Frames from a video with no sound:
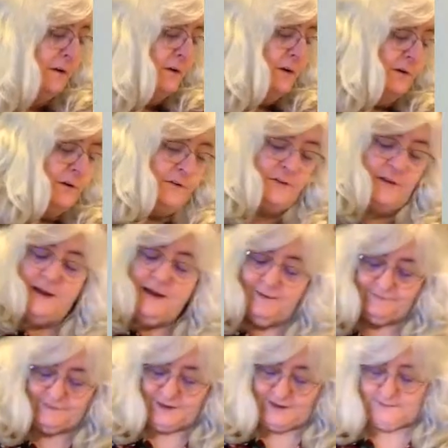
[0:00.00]
notice I
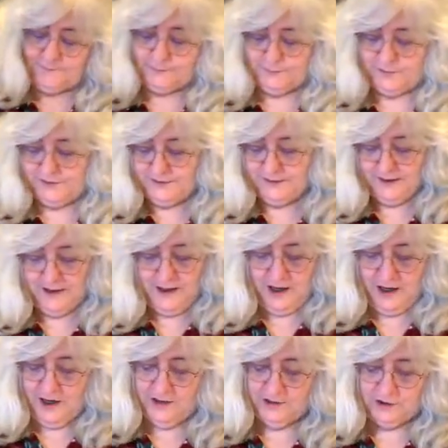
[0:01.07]
have not put
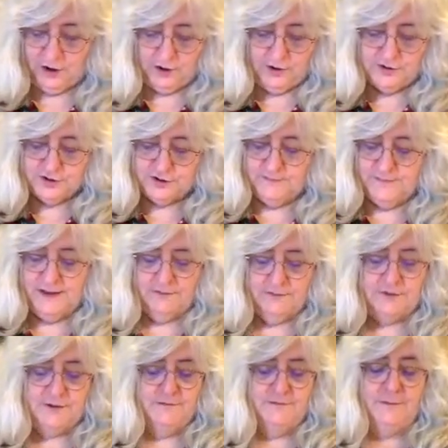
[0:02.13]
a large
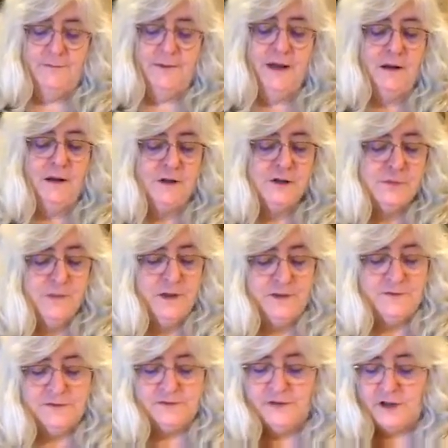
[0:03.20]
amount of
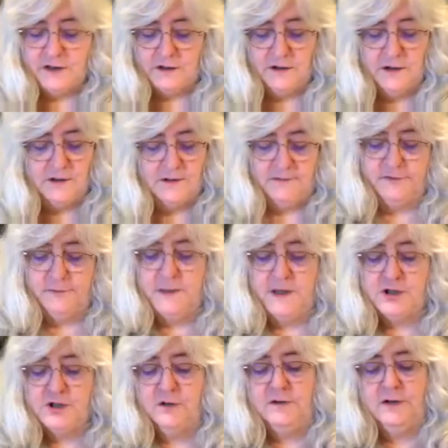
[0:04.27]
embellishment, not a lot of
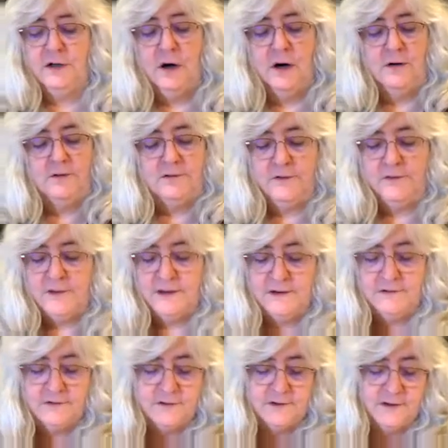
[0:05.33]
specialty cards and
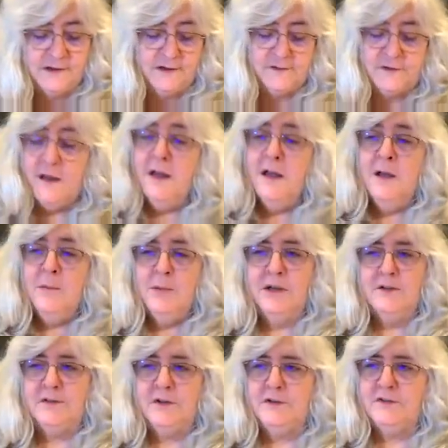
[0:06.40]
things to these,
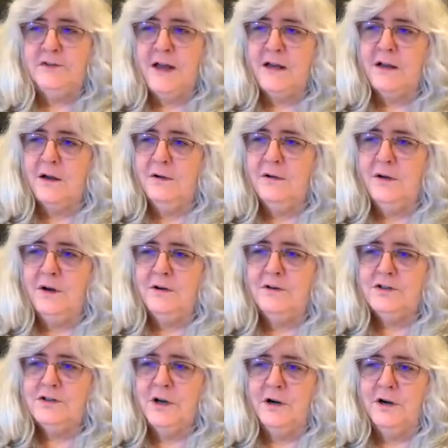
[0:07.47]
because these Deco
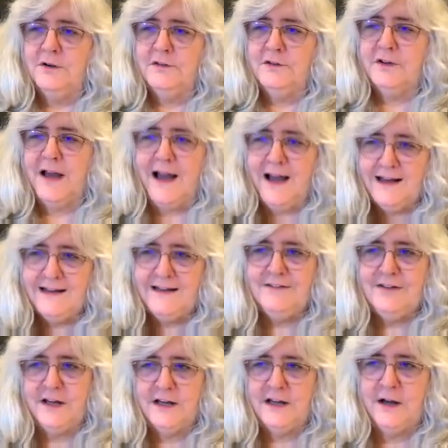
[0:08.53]
large cards kind of
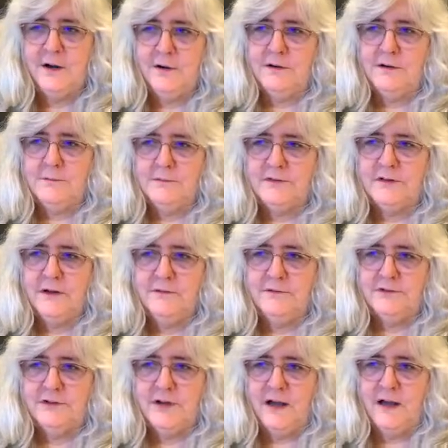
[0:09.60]
take care of
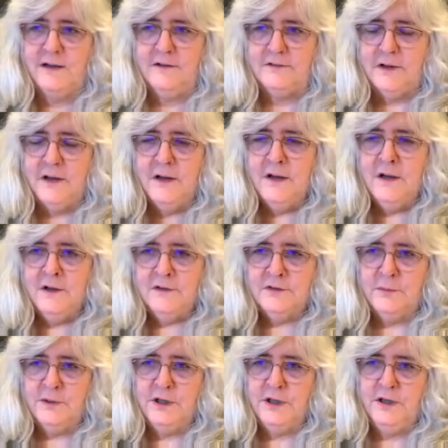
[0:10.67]
themselves, guys. So
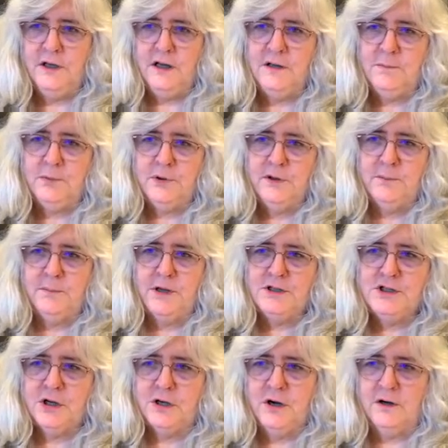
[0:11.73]
when you need to put a
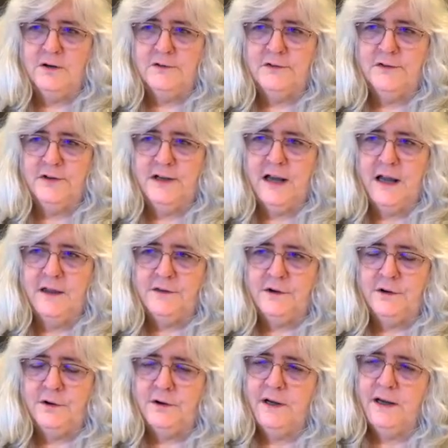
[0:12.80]
bunch of cards
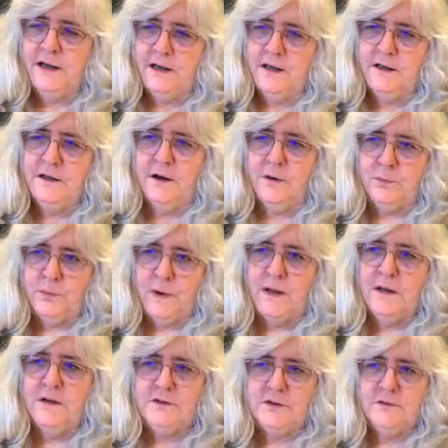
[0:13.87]
together in a
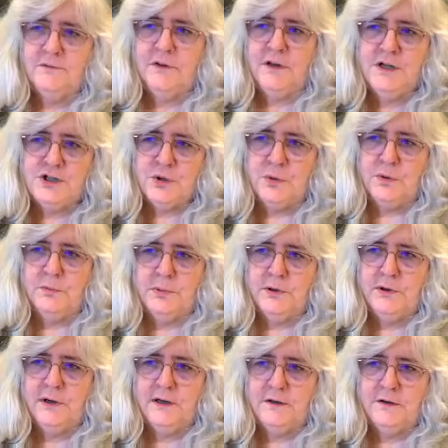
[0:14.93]
relatively short
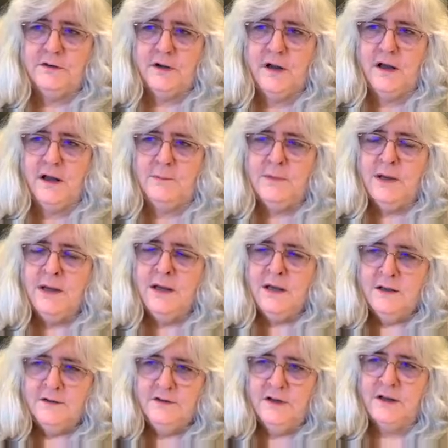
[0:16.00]
period of time,
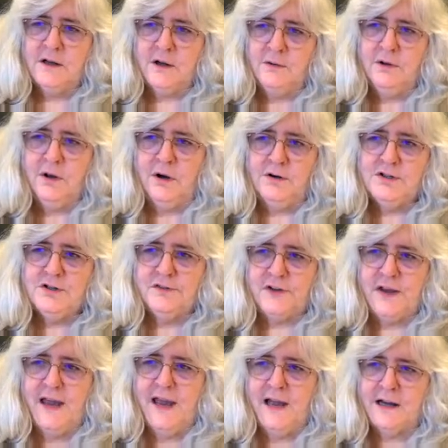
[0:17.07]
Deco large is
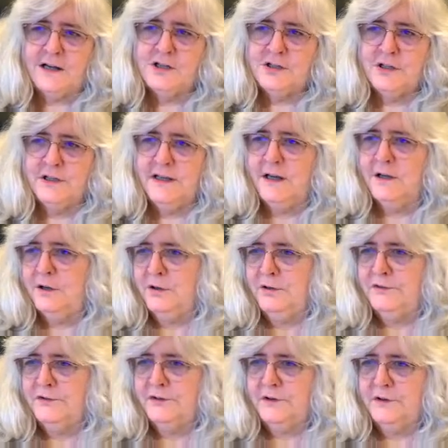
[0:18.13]
actually a good
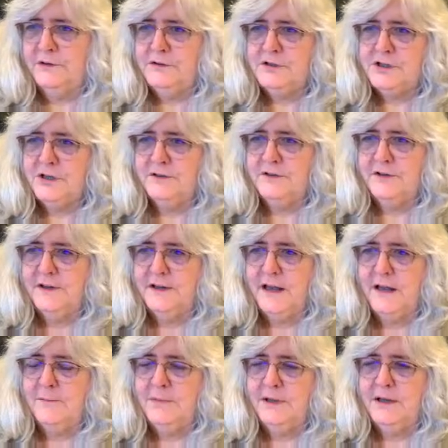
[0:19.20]
solution to
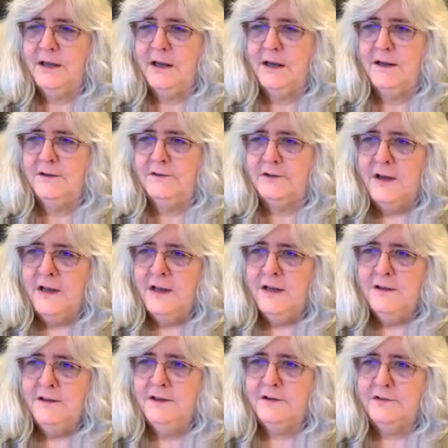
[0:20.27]
that, because
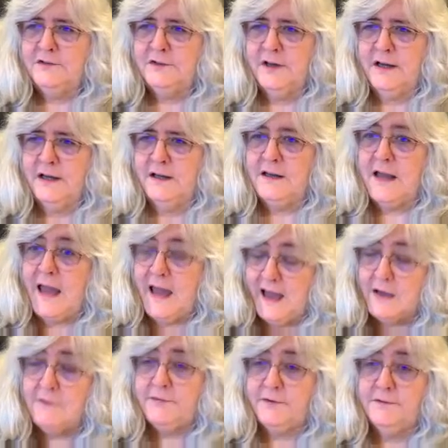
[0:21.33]
this kit,
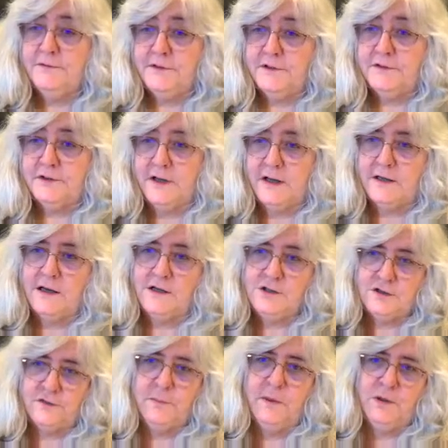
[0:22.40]
half of this kit, I
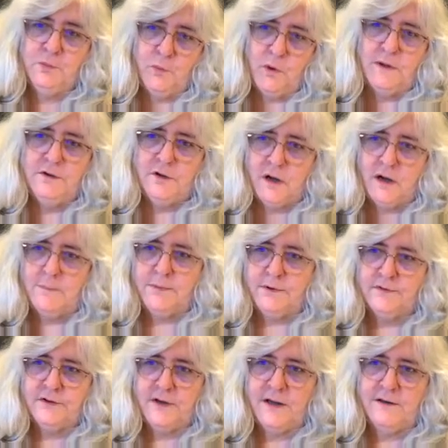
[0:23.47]
just made 1 topper
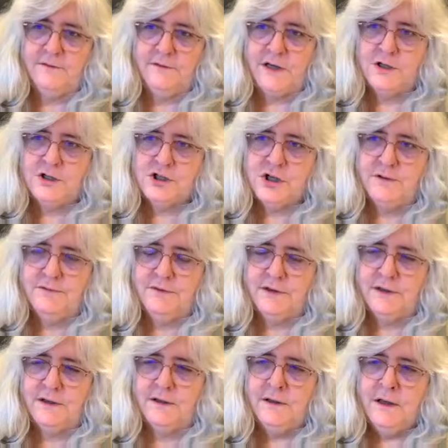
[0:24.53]
set of each of
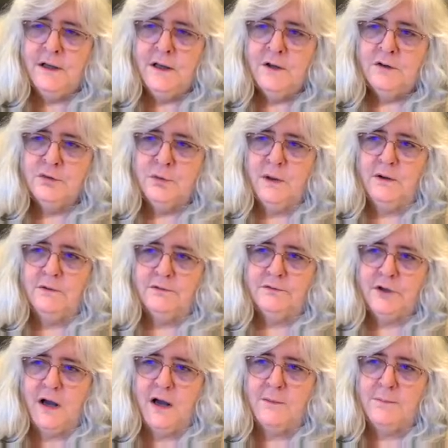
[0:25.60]
the 12
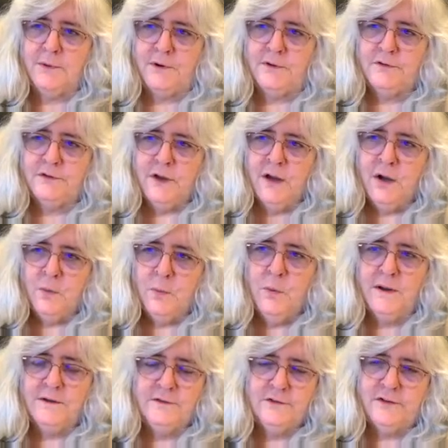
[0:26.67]
toppers.
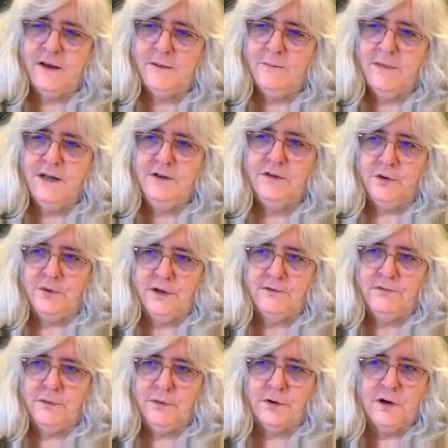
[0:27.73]
One set made
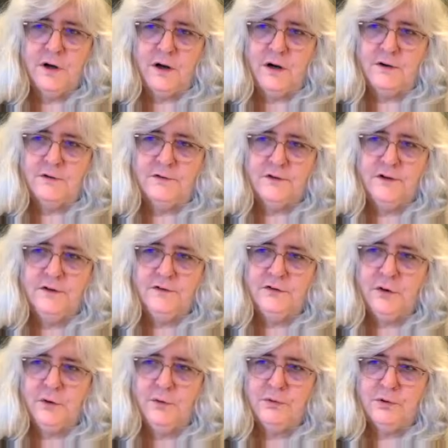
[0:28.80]
34 cards in
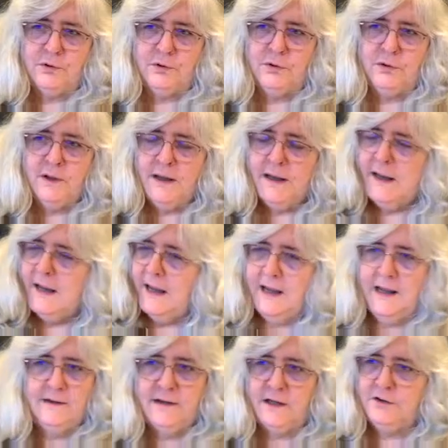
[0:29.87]
total,
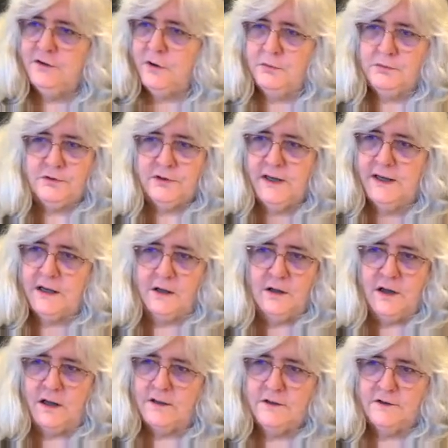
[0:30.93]
and they don't take a
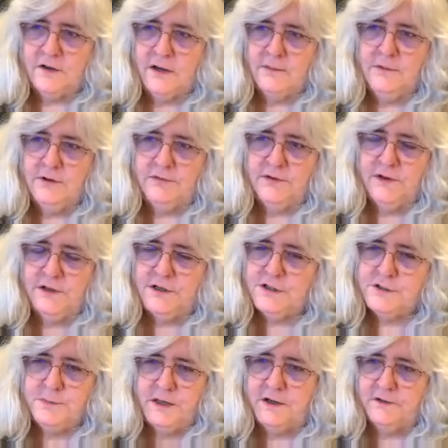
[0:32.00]
lot of time to
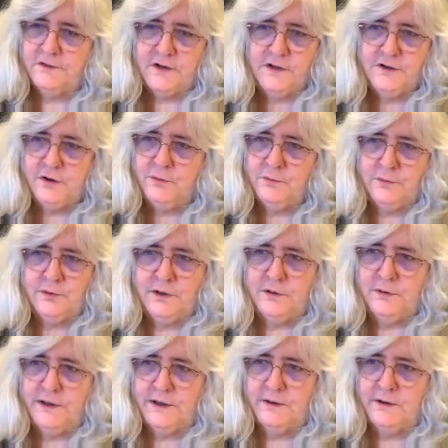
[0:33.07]
finish because they don't
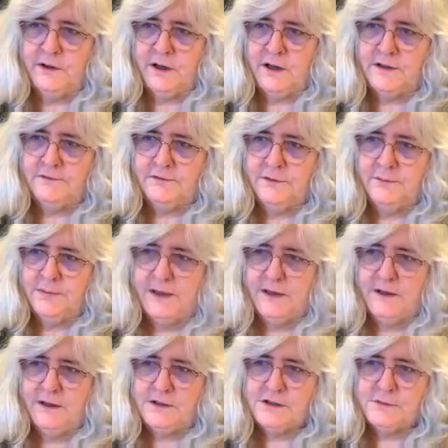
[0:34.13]
require a lot of
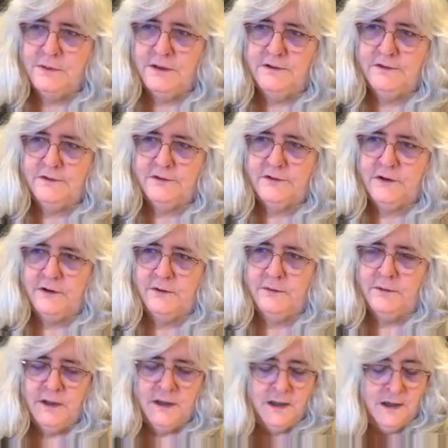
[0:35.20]
embellishment. So
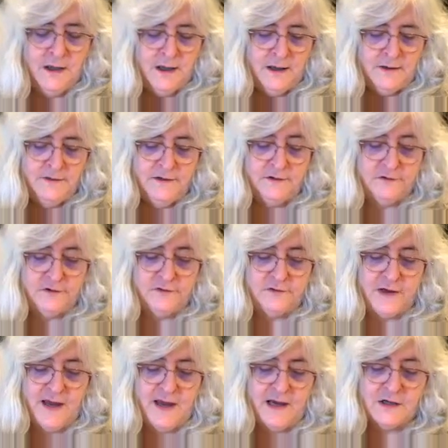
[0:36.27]
this is
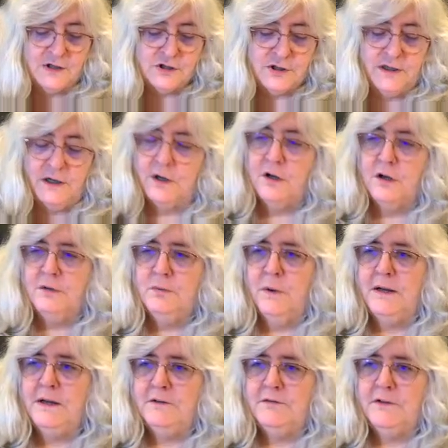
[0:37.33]
actually a good
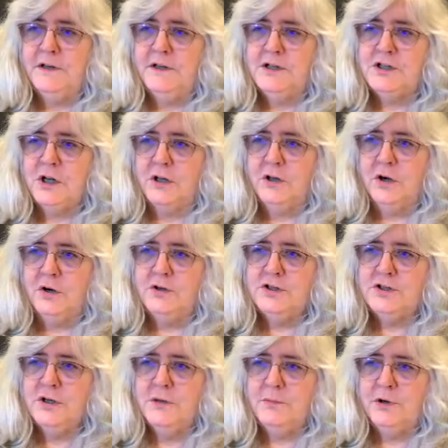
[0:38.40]
way to finish a
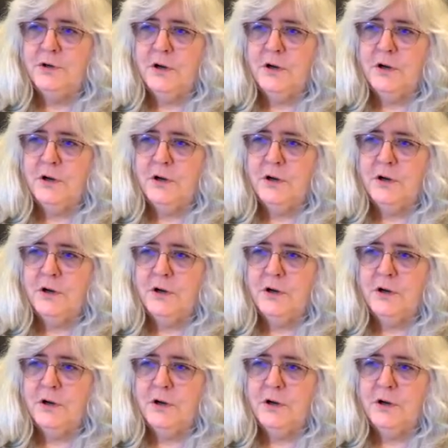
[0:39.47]
large number of